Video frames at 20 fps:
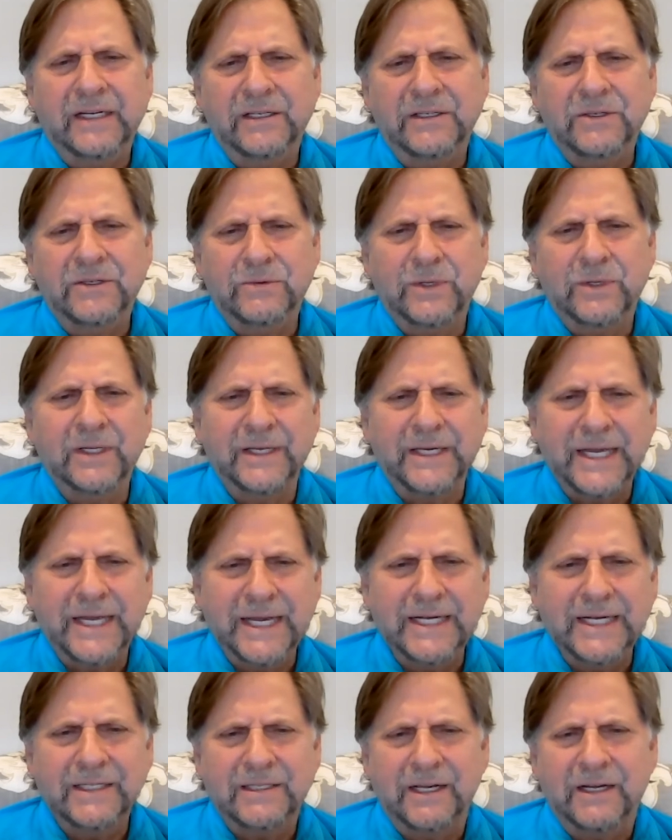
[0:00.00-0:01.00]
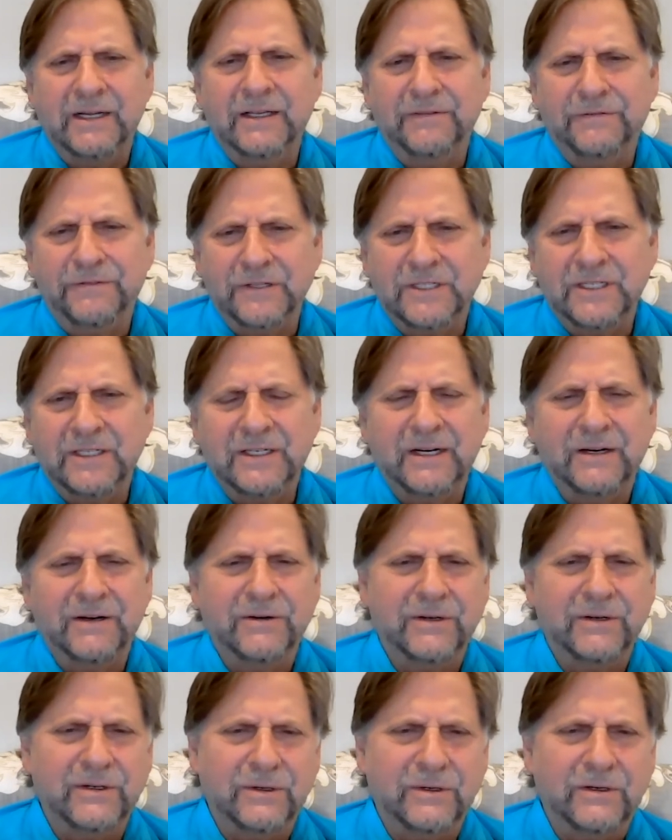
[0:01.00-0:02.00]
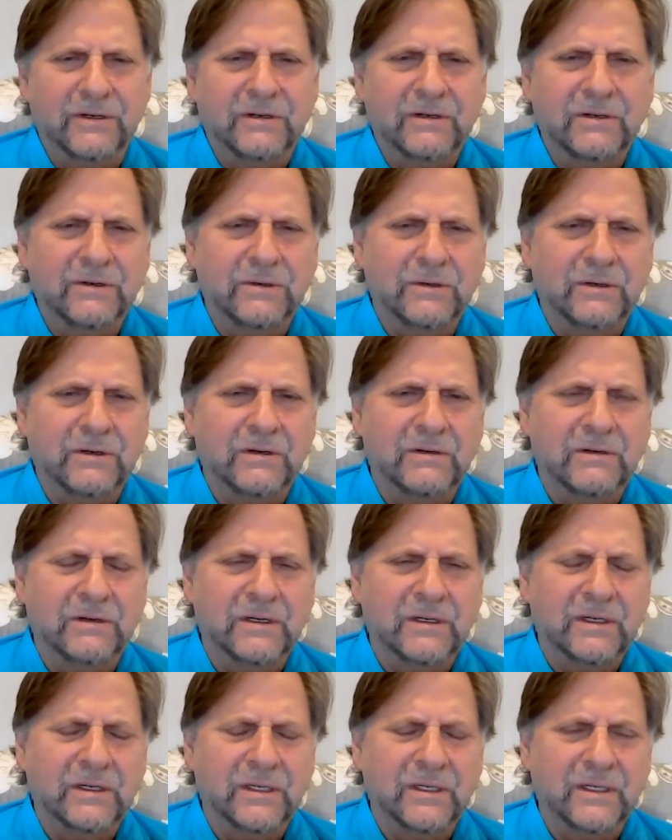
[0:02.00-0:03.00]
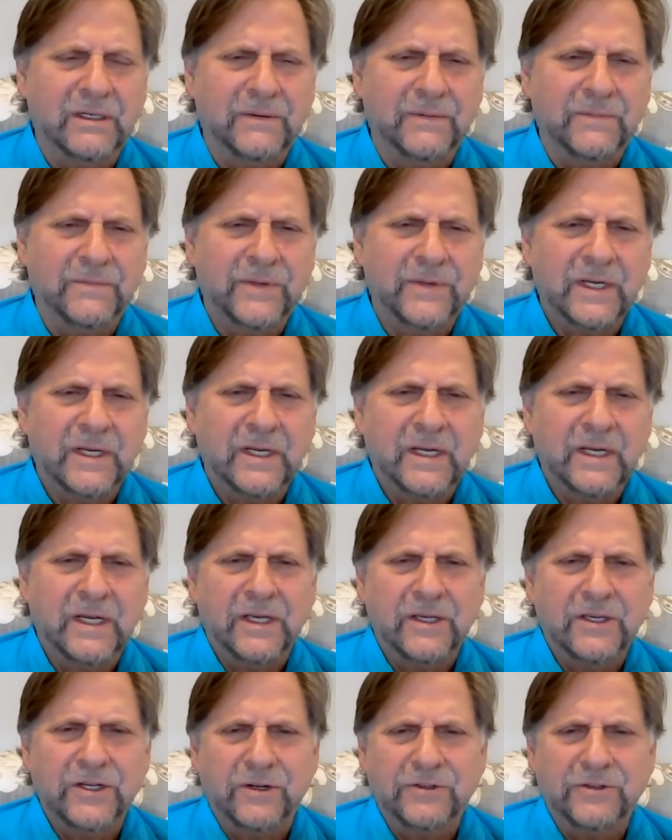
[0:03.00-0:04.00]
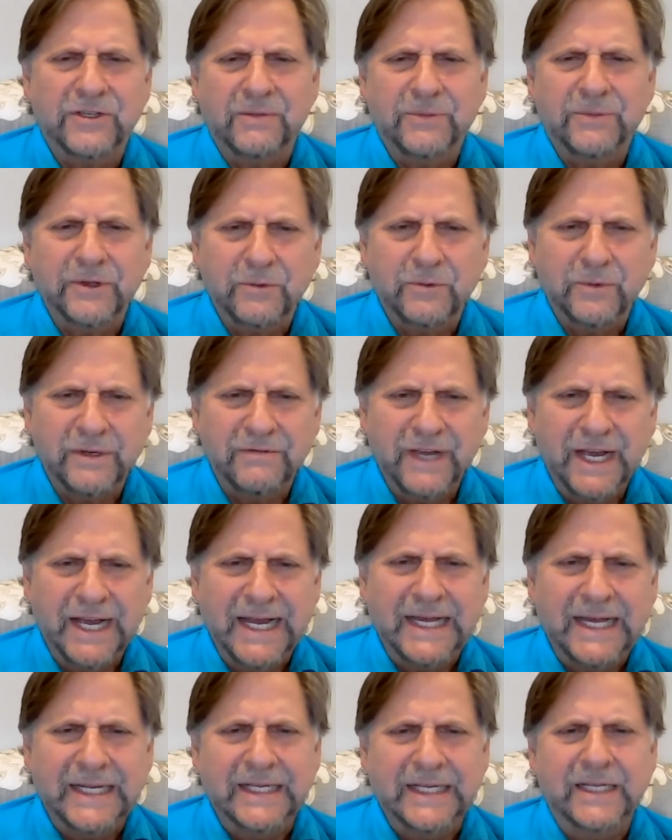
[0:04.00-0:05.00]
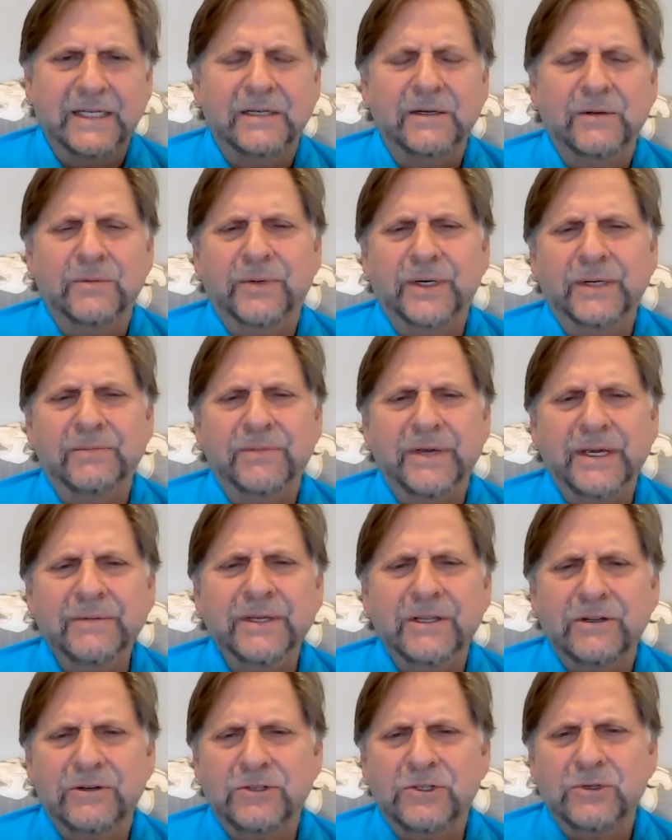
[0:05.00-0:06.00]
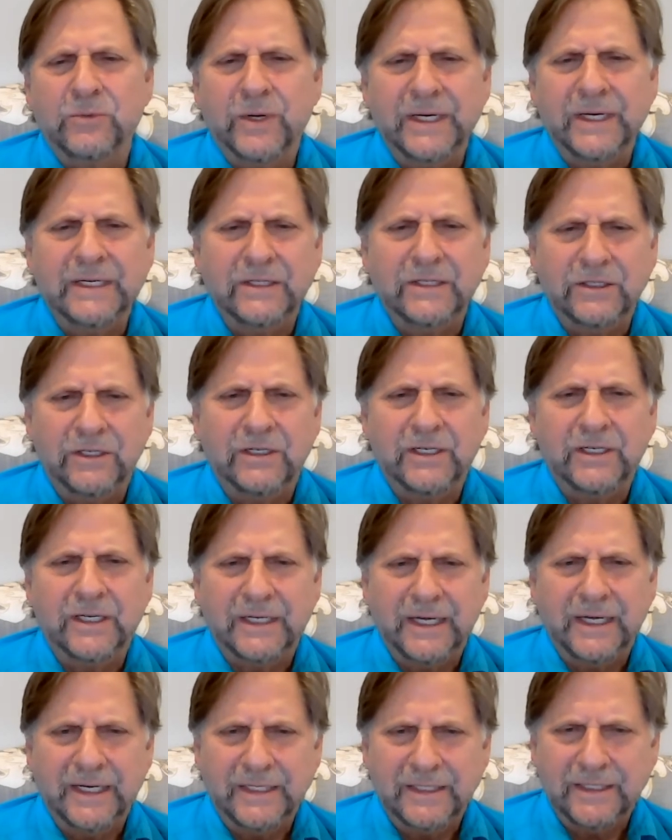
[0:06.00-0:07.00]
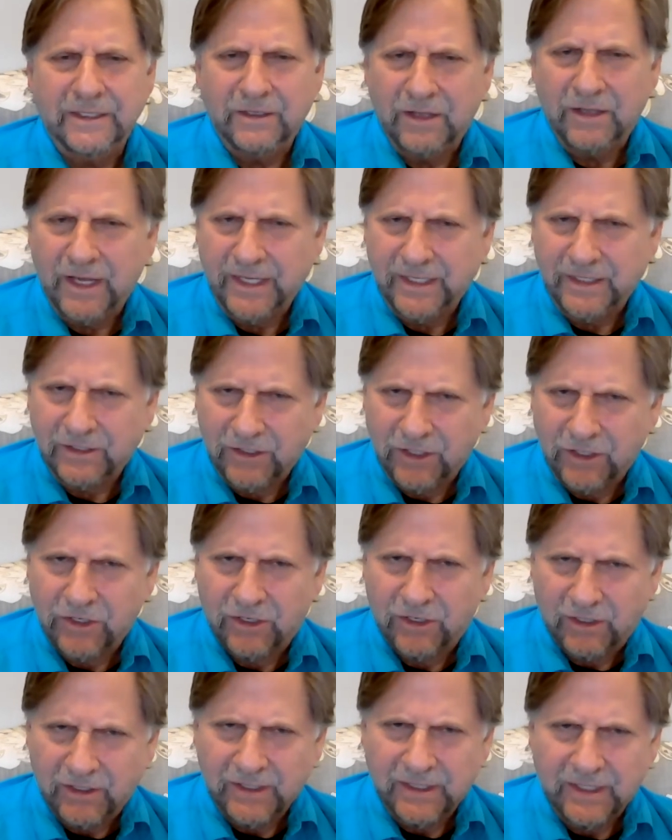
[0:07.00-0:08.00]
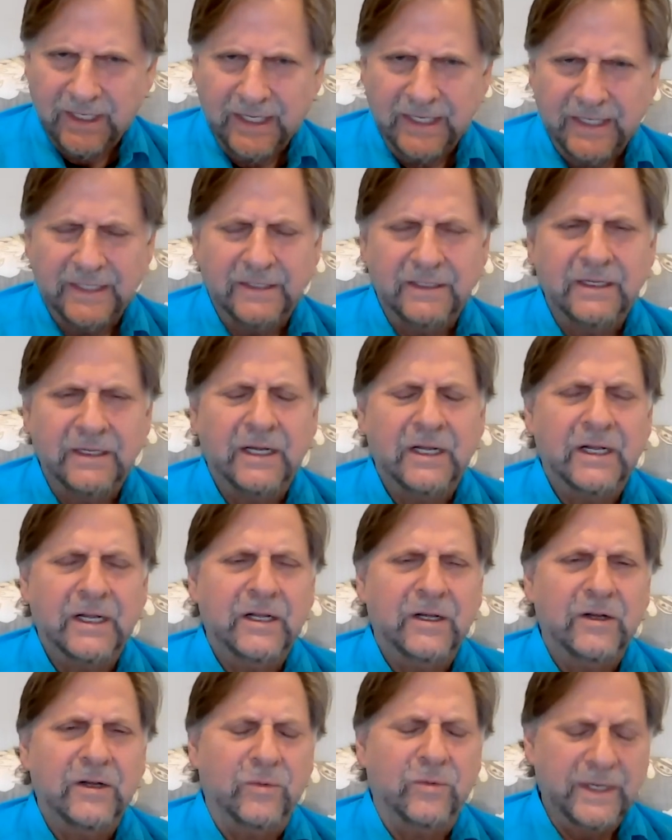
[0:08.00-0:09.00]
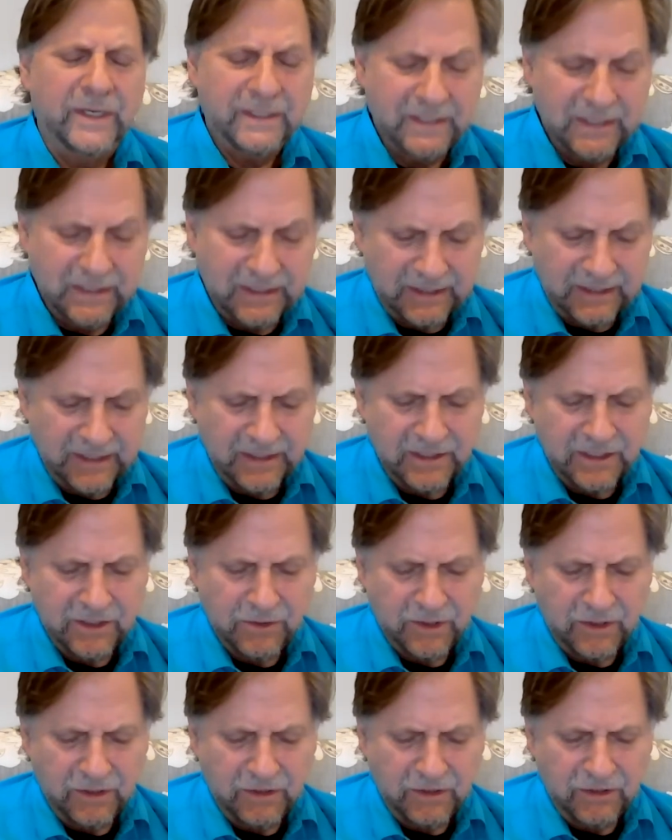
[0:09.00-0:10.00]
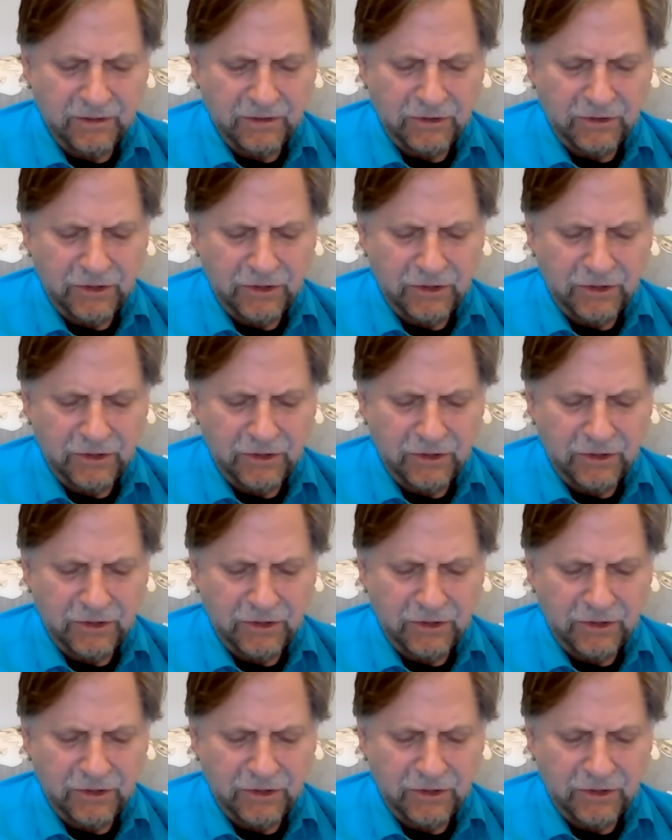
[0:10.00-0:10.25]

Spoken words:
you really can't tell if it's inherent or something we've added, but maybe there's a way to look and learn. And one of the things, there are